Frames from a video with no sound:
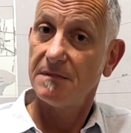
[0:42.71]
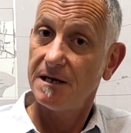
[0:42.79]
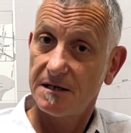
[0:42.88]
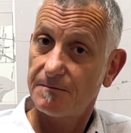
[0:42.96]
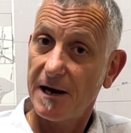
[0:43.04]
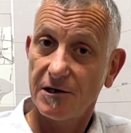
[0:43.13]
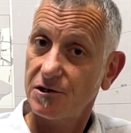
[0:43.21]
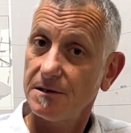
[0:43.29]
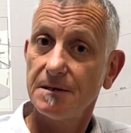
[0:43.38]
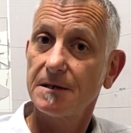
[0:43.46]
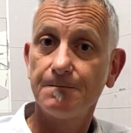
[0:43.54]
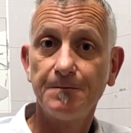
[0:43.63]

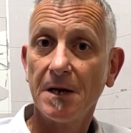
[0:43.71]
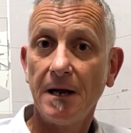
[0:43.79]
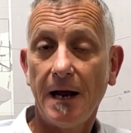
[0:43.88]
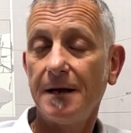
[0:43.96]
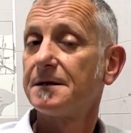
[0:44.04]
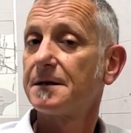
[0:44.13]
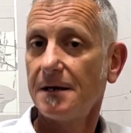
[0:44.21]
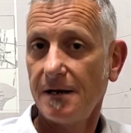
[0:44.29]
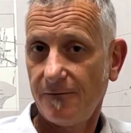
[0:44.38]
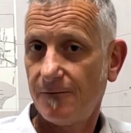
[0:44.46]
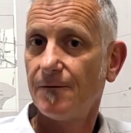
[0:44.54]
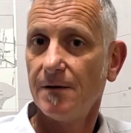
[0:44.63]
inspections, and see
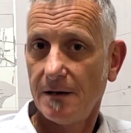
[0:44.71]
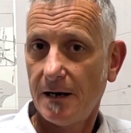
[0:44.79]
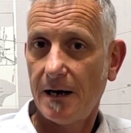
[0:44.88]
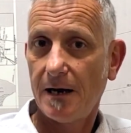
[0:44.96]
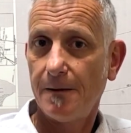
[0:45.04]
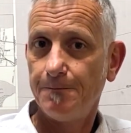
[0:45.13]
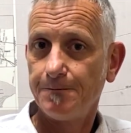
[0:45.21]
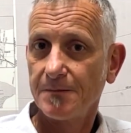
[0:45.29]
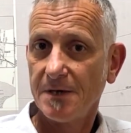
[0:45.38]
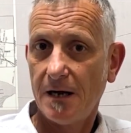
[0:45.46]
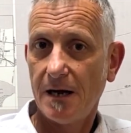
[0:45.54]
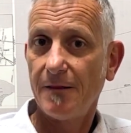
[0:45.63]
if
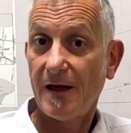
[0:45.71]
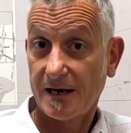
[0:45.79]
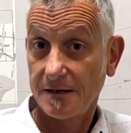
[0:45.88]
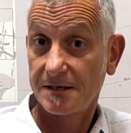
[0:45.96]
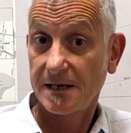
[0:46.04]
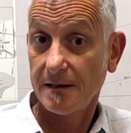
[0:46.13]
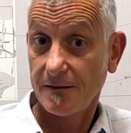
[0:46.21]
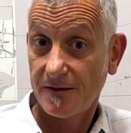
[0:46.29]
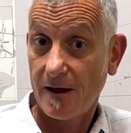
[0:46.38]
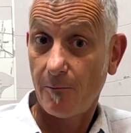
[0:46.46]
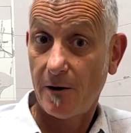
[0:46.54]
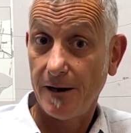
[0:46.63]
they can sell it
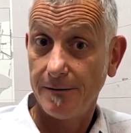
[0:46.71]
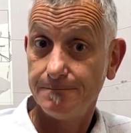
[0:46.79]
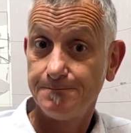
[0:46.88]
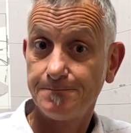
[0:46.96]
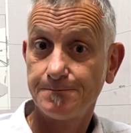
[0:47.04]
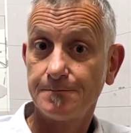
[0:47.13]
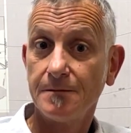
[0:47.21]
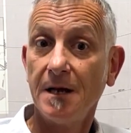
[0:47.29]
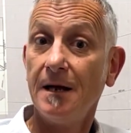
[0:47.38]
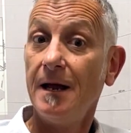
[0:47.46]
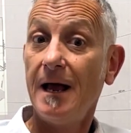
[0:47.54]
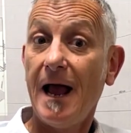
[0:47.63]
that way.
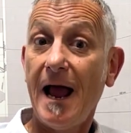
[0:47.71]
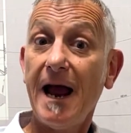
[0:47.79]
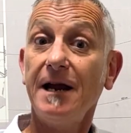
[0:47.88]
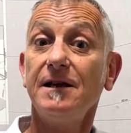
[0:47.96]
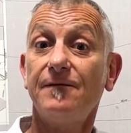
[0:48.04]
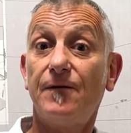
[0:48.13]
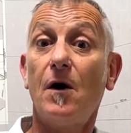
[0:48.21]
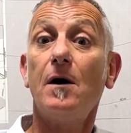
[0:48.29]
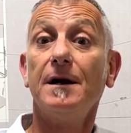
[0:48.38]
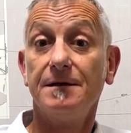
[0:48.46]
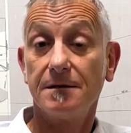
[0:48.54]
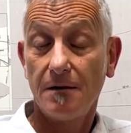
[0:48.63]
How do you
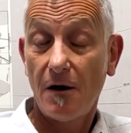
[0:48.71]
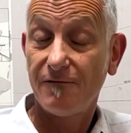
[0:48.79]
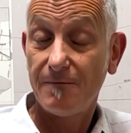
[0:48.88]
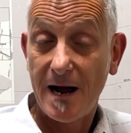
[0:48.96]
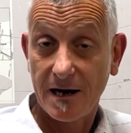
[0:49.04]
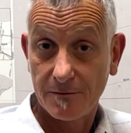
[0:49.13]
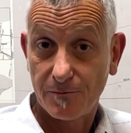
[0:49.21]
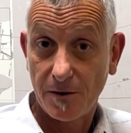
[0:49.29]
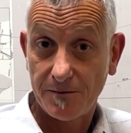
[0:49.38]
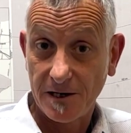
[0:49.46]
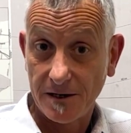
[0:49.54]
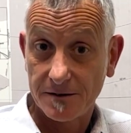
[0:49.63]
find off-market
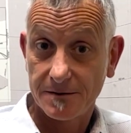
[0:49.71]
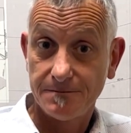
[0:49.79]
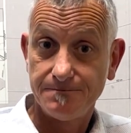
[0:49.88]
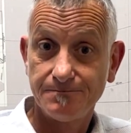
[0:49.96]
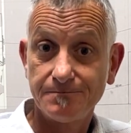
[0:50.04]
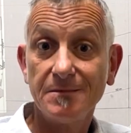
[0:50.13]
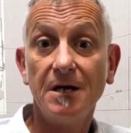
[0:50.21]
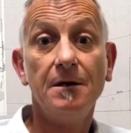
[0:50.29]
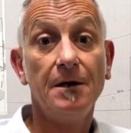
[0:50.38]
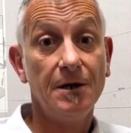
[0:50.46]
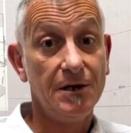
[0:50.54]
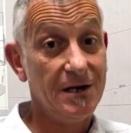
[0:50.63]
properties?
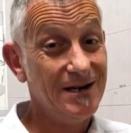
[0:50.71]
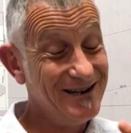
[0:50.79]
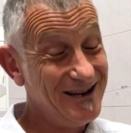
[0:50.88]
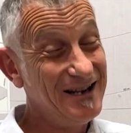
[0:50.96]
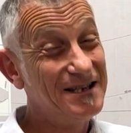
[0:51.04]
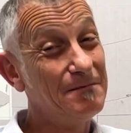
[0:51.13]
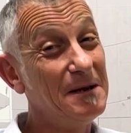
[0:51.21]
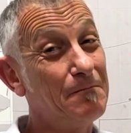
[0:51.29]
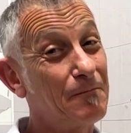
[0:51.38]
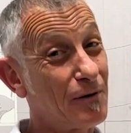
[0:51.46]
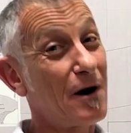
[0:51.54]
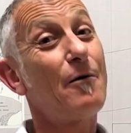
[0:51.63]
You need to be
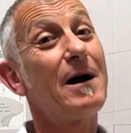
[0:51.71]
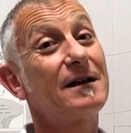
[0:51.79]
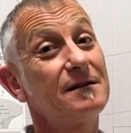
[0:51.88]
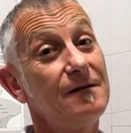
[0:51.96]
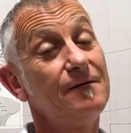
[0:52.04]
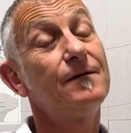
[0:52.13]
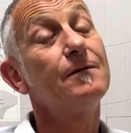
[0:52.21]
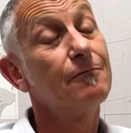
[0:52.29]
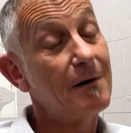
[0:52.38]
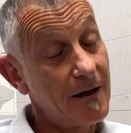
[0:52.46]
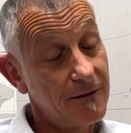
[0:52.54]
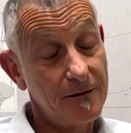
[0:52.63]
proactive
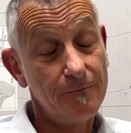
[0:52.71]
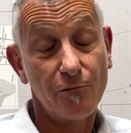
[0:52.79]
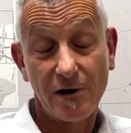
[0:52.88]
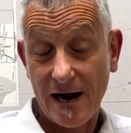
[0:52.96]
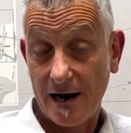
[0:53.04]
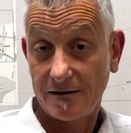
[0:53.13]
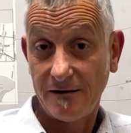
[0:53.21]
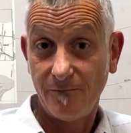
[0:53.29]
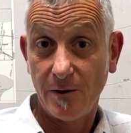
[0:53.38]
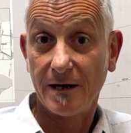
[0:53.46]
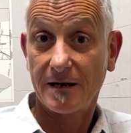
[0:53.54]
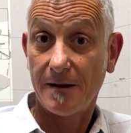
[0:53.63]
rather than reactive
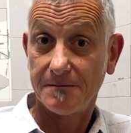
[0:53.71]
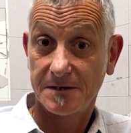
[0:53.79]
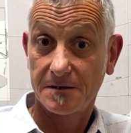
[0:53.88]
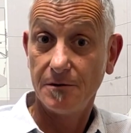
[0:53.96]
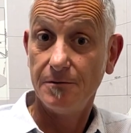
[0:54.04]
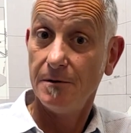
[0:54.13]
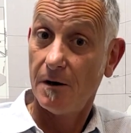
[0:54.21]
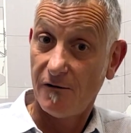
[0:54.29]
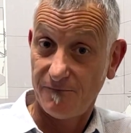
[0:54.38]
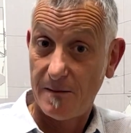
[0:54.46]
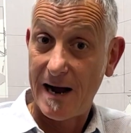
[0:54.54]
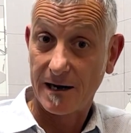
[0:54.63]
when it comes to
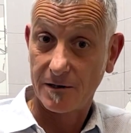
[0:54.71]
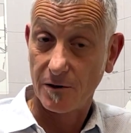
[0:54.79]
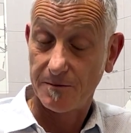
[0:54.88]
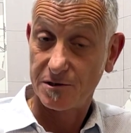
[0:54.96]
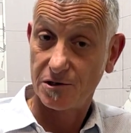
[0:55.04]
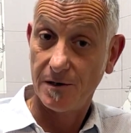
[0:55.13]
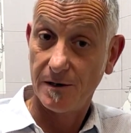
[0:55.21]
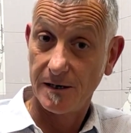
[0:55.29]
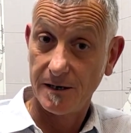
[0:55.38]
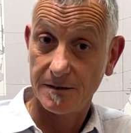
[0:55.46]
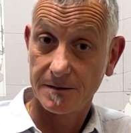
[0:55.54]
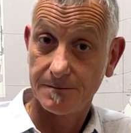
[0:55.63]
off-market
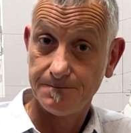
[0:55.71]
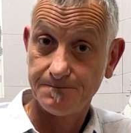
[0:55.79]
opportunities.